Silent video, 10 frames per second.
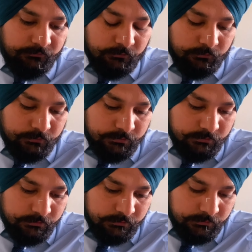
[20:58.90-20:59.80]
naught.
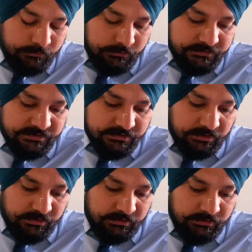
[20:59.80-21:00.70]
There is a
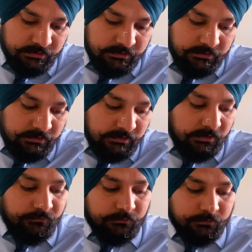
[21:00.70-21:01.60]
sign
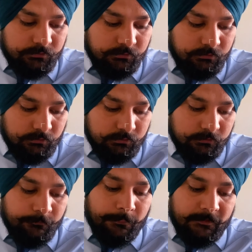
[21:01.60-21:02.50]
Aleph naught.
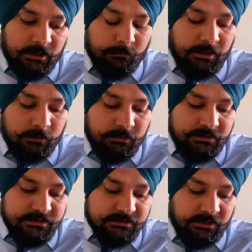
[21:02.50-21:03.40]
Remarkably,
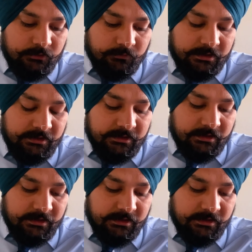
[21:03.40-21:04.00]
this kind of idea